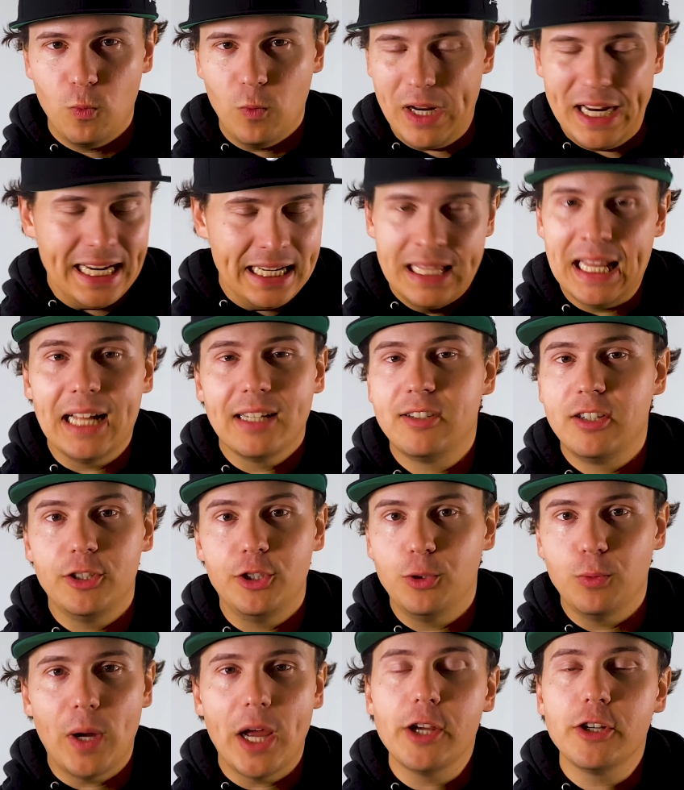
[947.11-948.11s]
in that
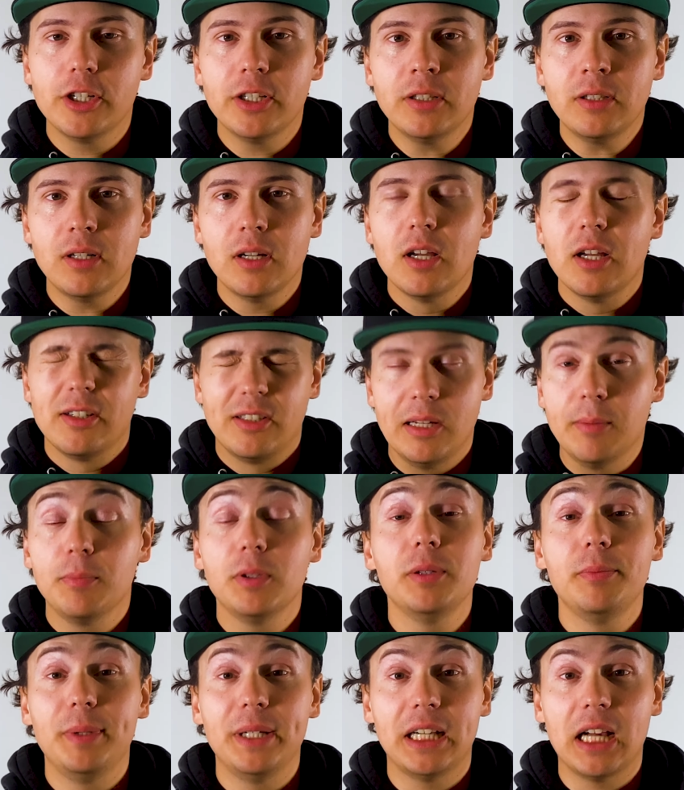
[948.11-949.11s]
situation, simply
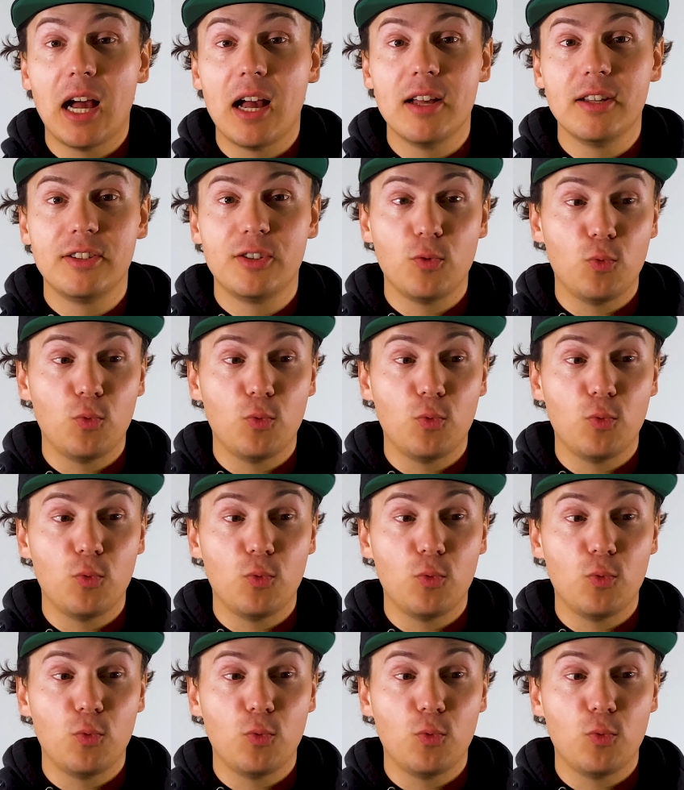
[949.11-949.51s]
because